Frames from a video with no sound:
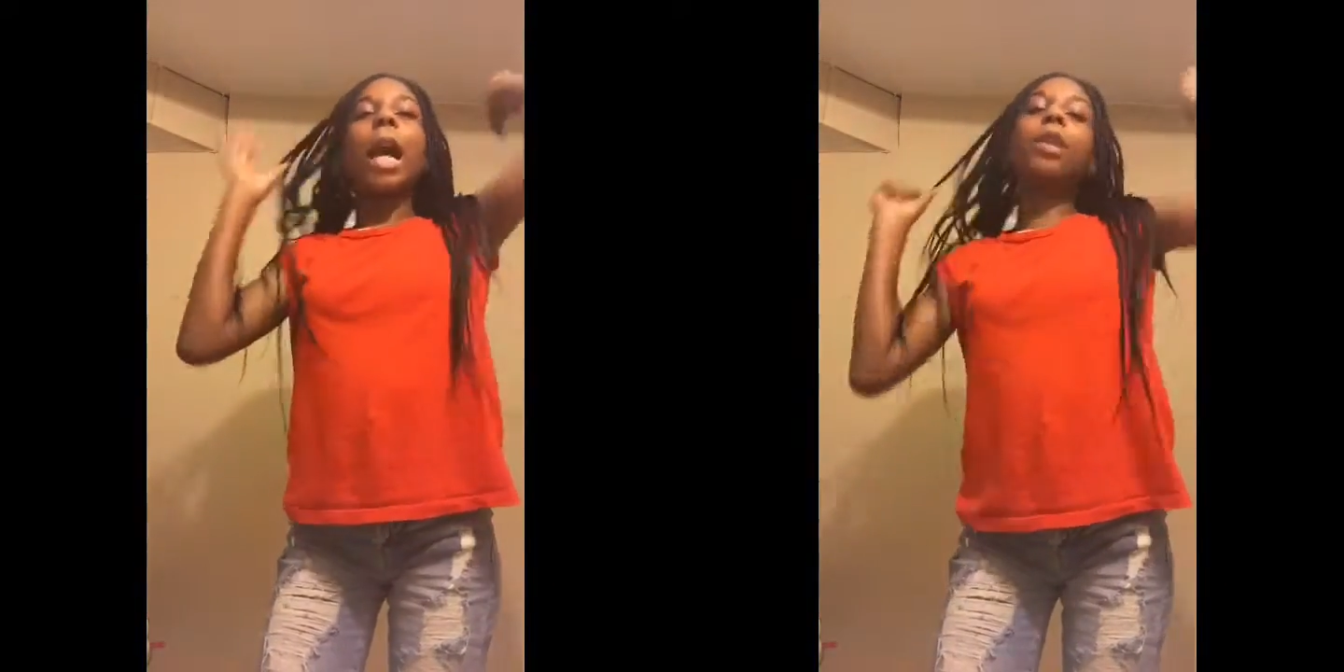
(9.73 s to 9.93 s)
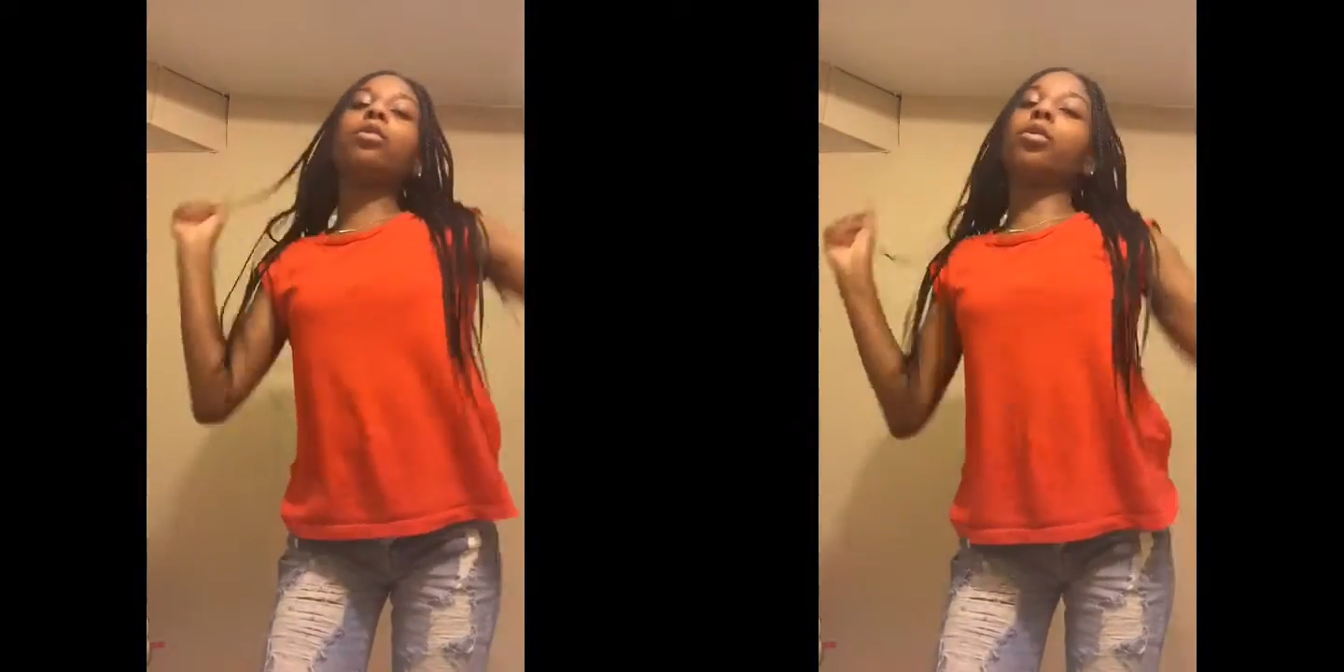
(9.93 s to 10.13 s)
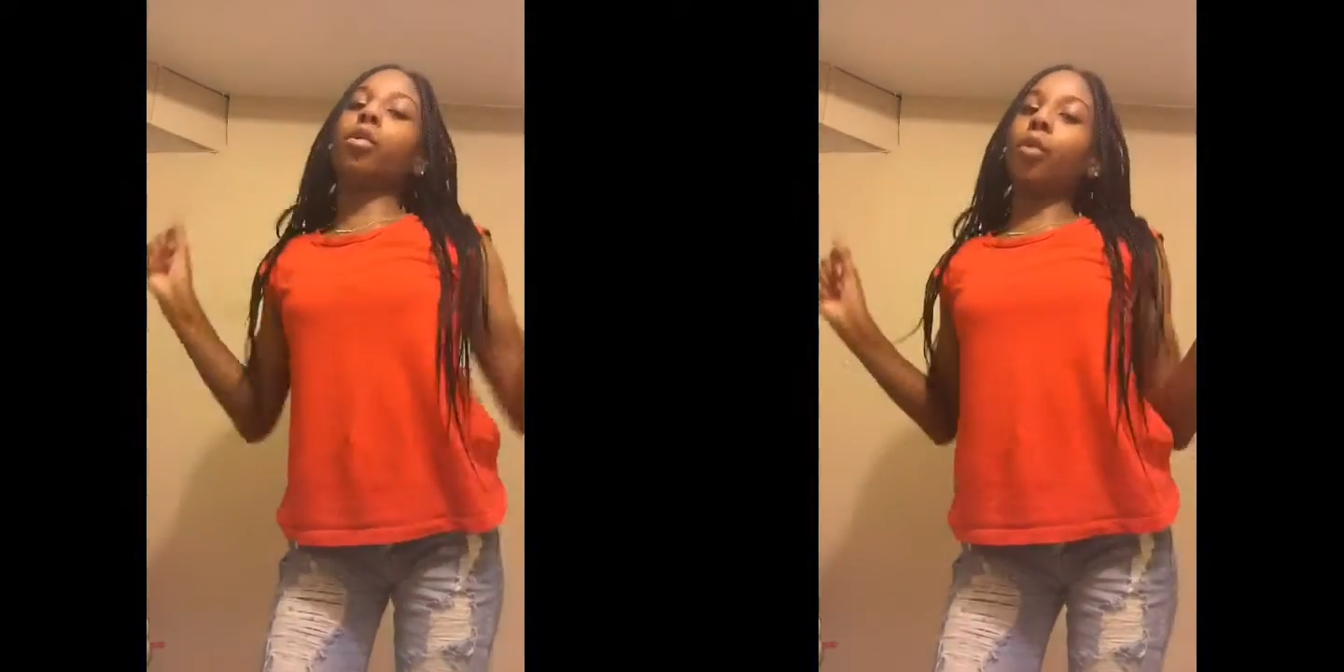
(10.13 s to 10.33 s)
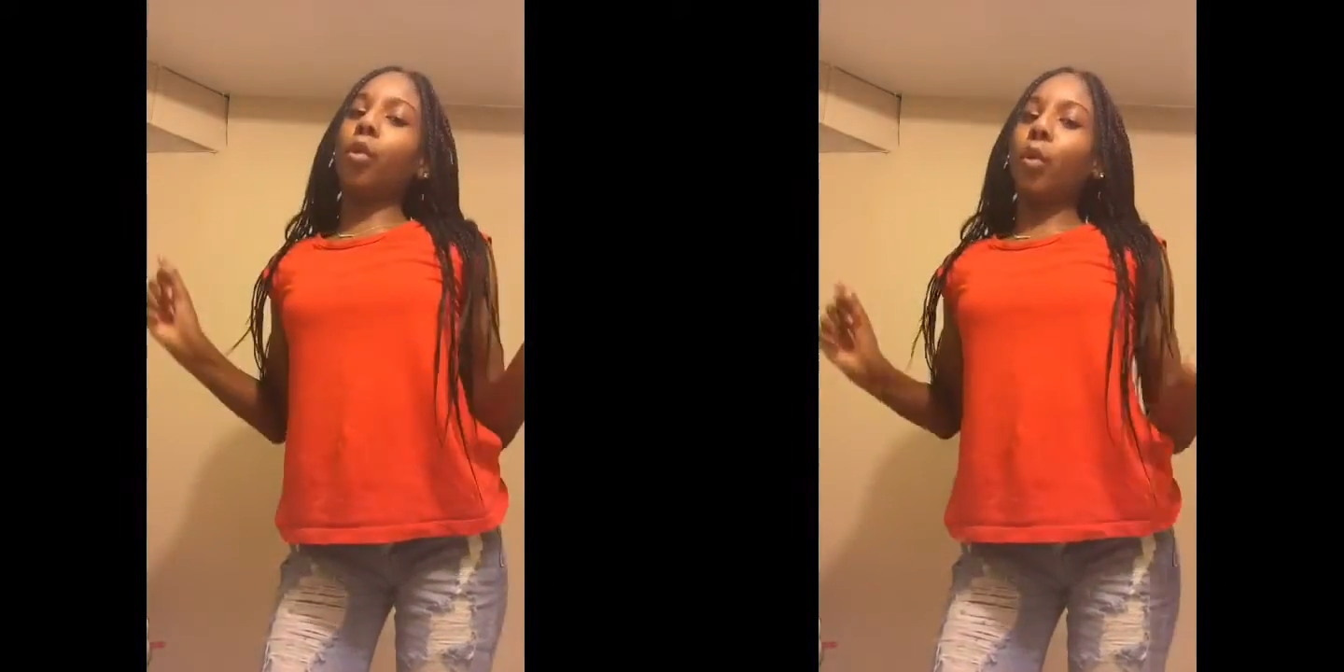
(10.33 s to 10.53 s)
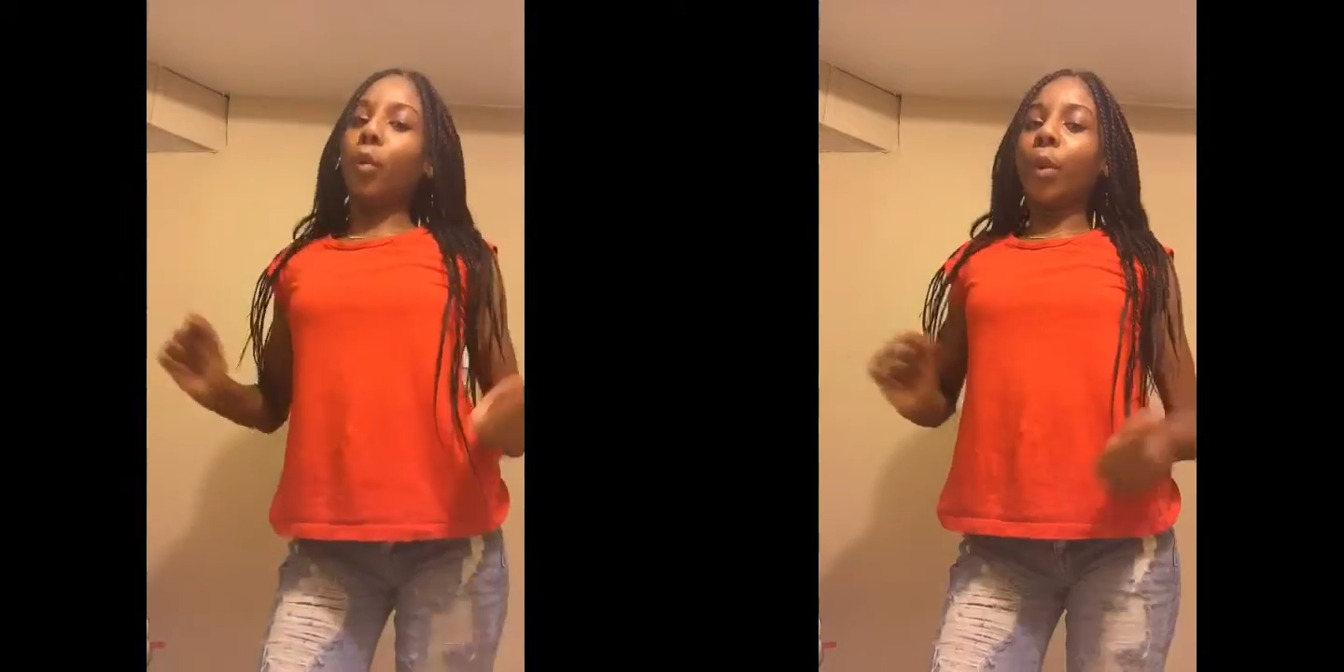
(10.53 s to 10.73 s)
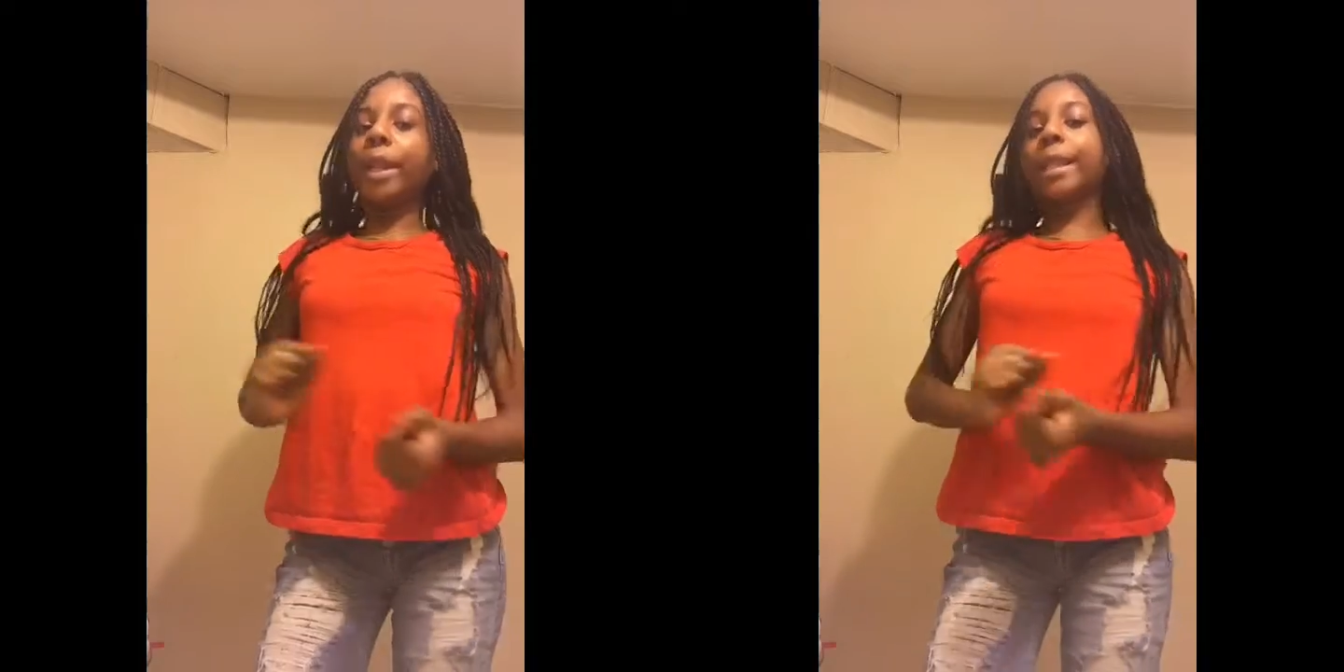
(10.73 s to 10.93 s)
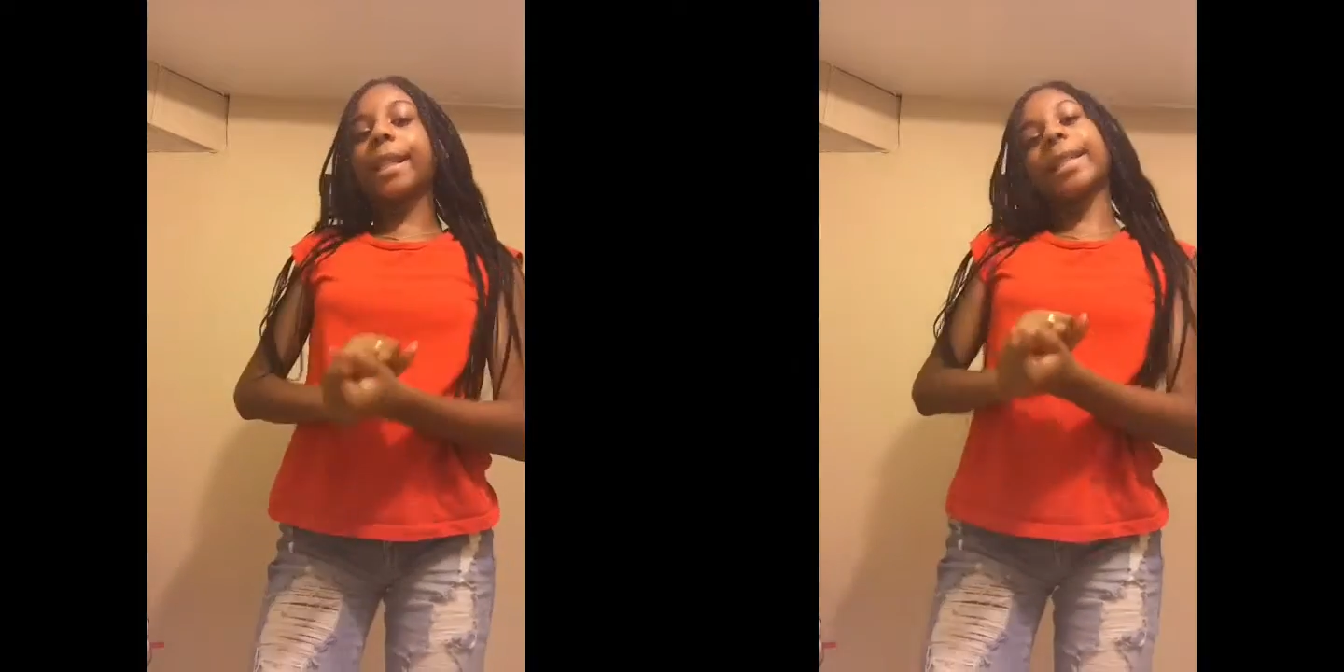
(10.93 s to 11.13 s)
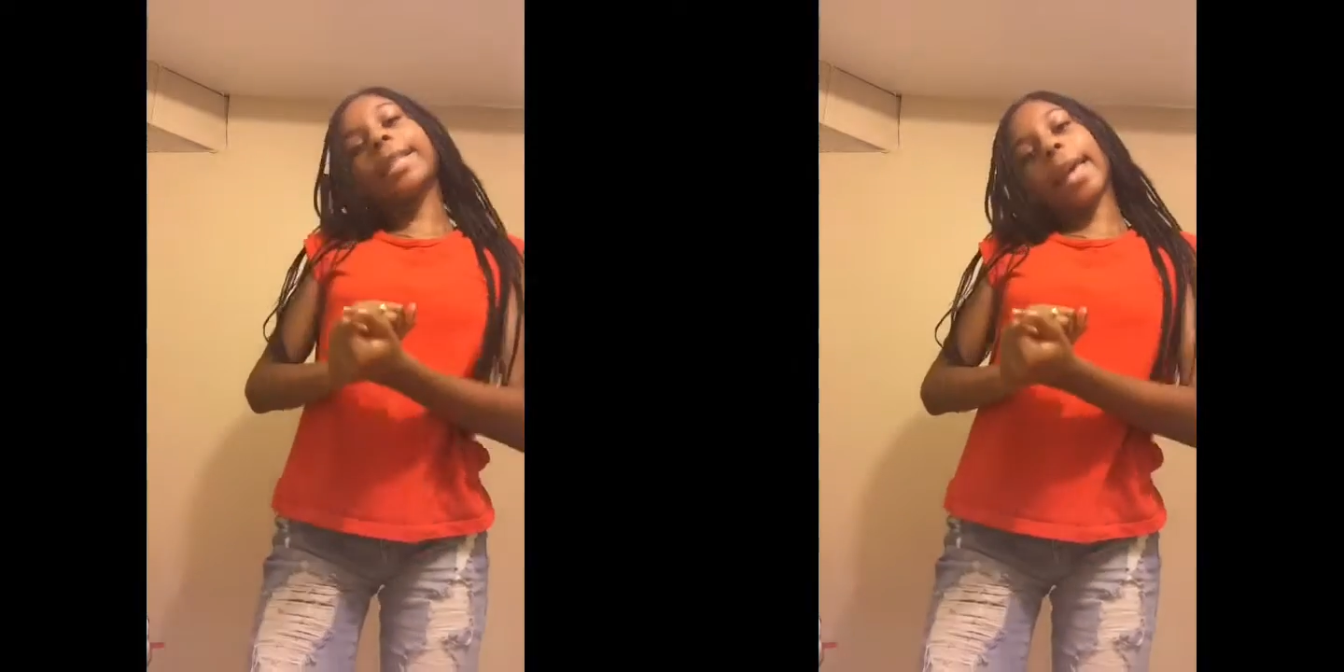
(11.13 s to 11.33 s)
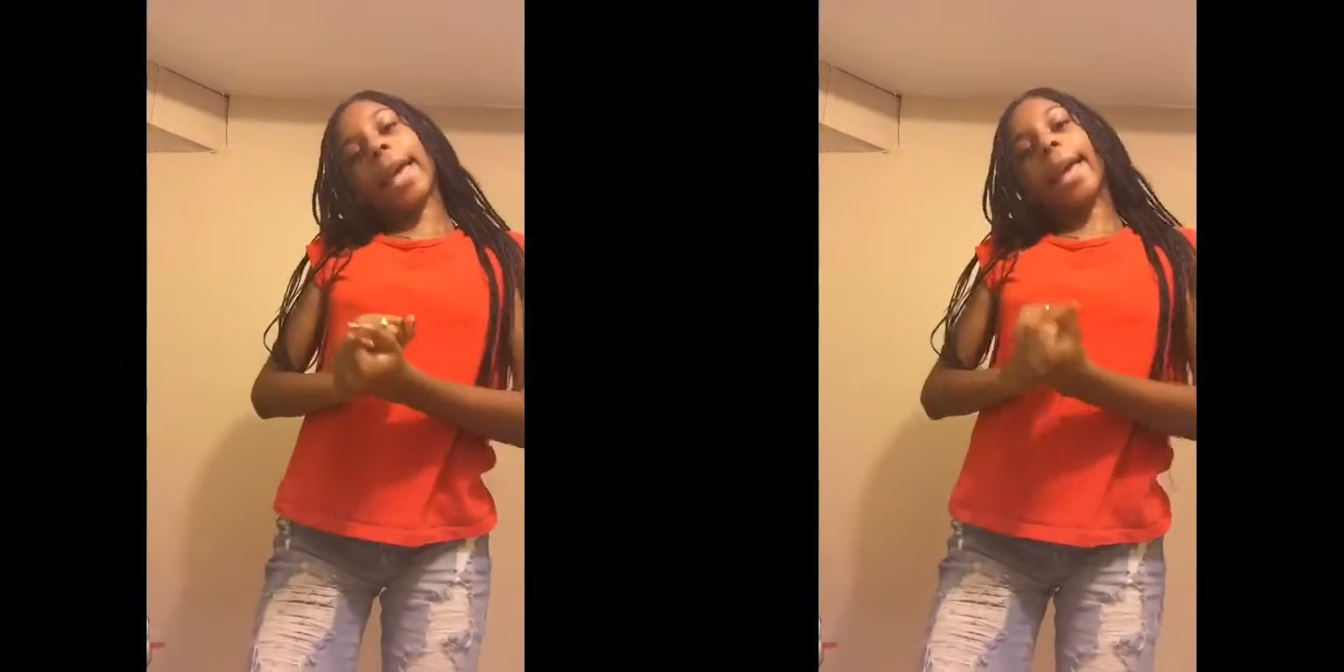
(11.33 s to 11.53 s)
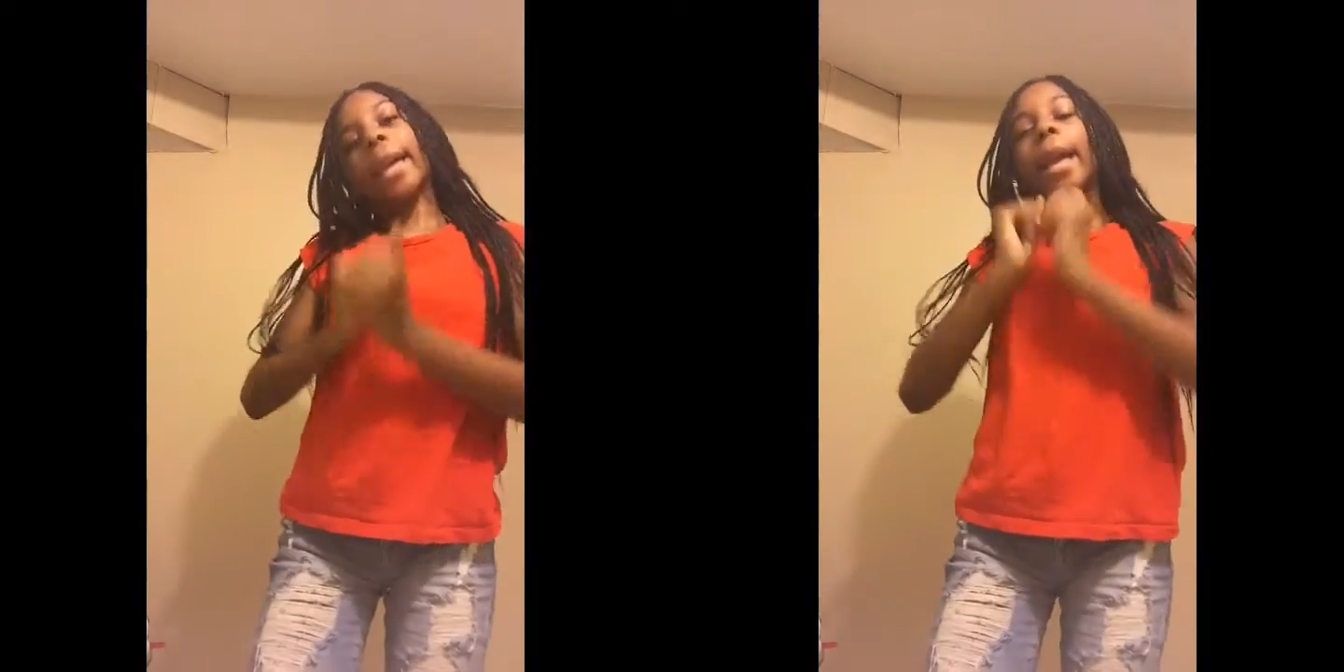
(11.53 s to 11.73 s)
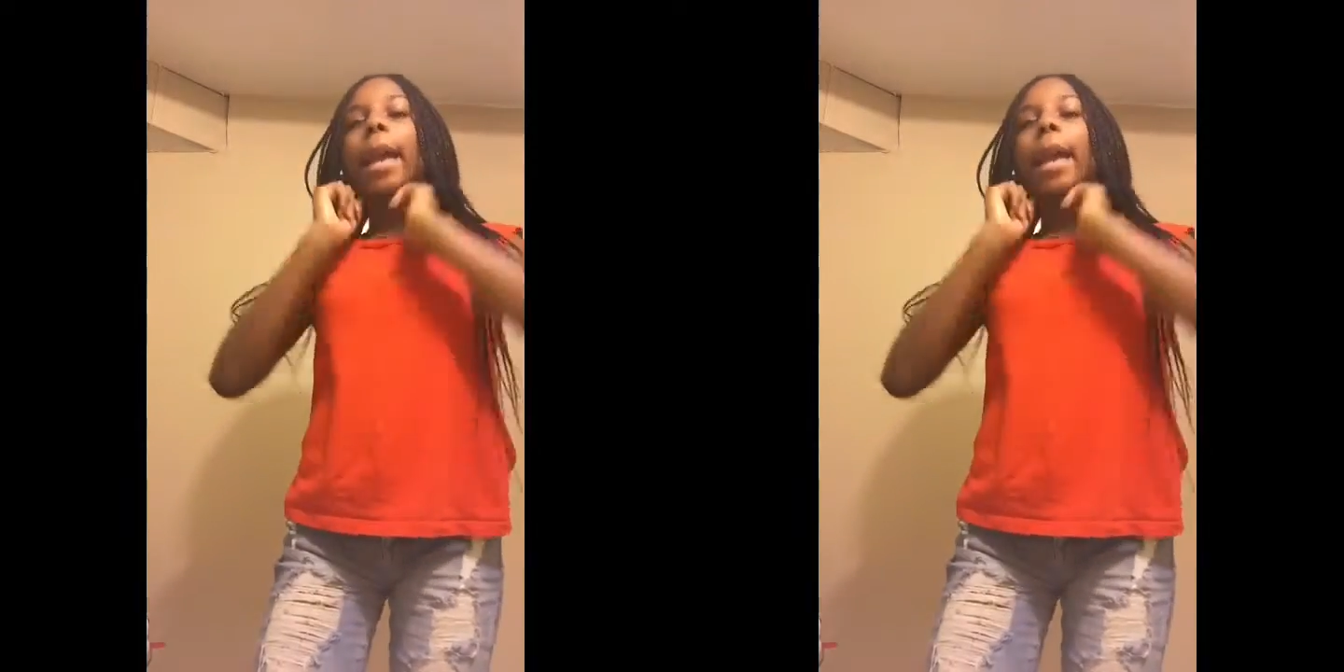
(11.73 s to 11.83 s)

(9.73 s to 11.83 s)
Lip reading: How you doing today?